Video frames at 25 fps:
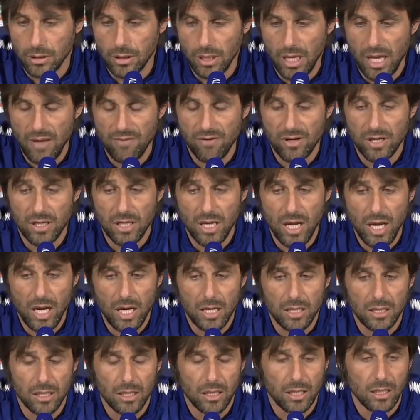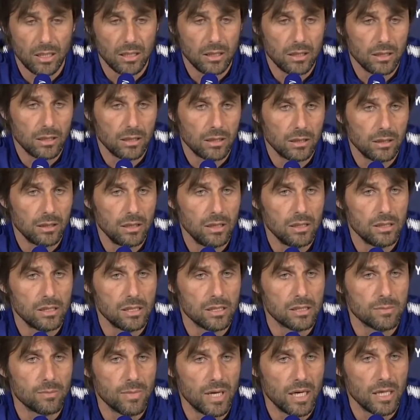every day, and this
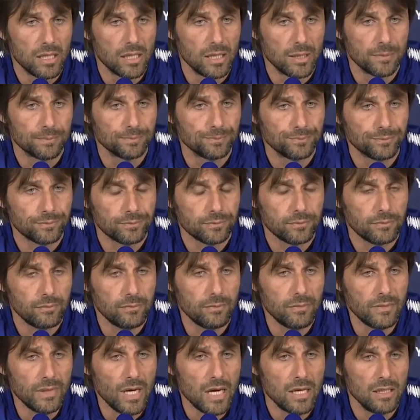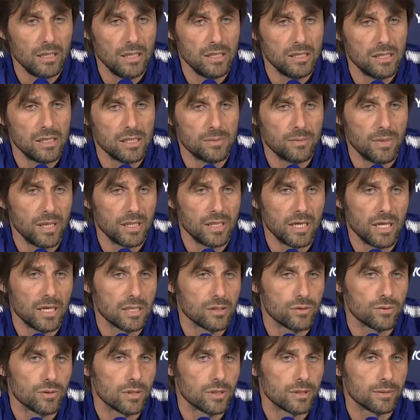is my
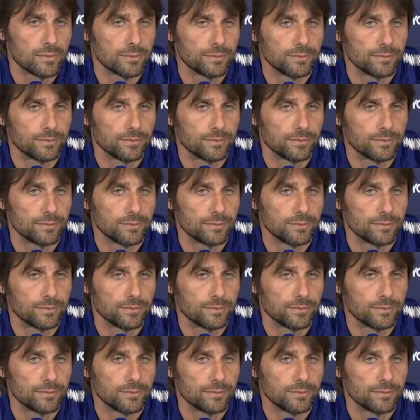answer.